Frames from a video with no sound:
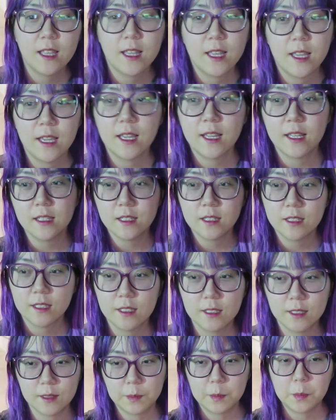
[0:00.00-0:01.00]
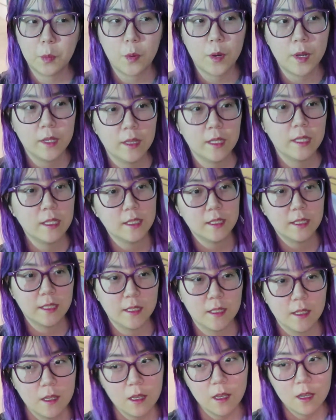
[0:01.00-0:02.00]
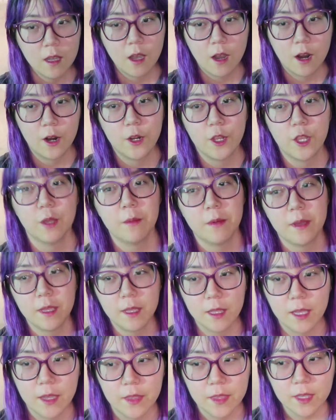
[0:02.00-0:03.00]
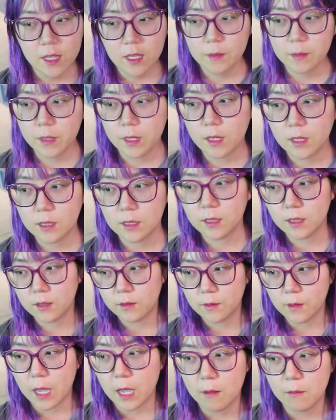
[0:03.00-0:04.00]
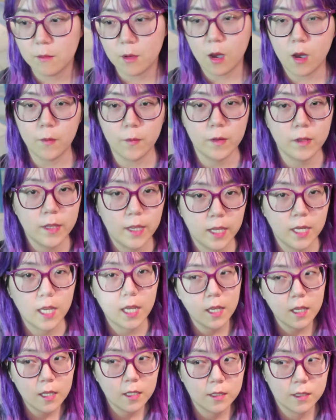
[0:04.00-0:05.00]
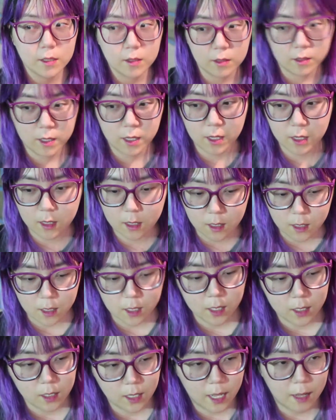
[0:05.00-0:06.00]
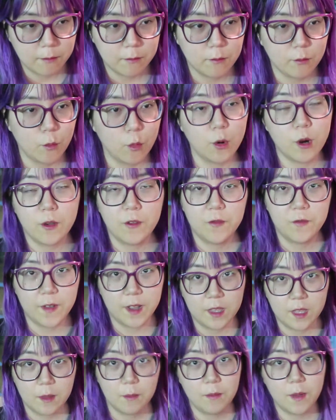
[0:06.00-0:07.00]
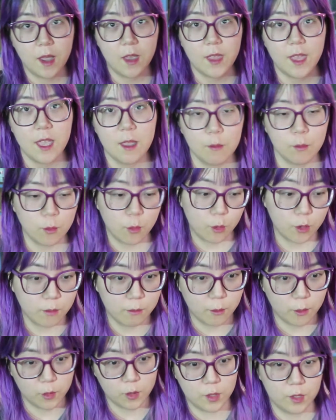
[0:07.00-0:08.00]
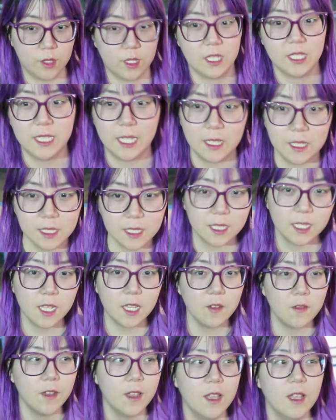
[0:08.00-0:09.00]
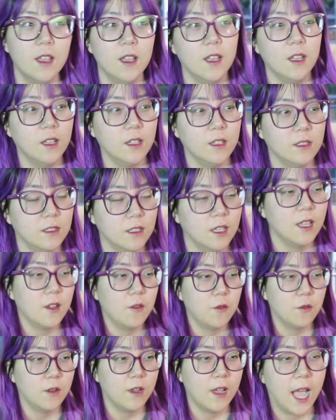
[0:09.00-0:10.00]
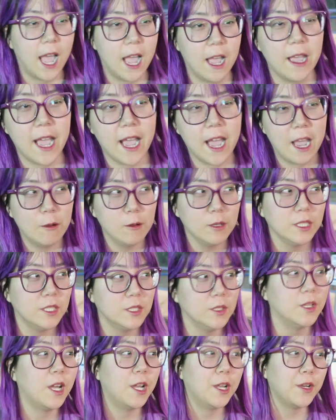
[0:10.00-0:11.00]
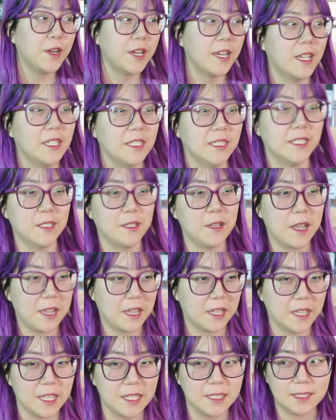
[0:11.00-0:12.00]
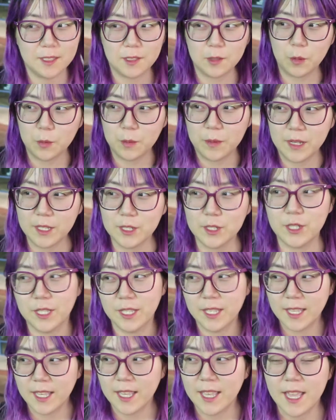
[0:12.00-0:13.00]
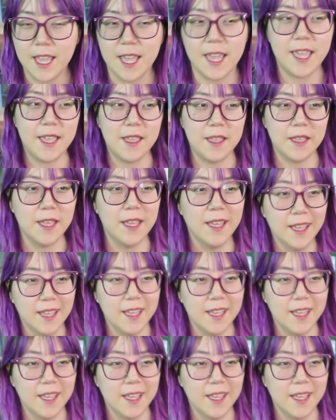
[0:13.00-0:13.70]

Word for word: and I had this pointless argument. I think because I'm ovulating and so like I'm more affected by that. I'm more emotionally sensitive. I, I was so hungry because you know I cleaned so much and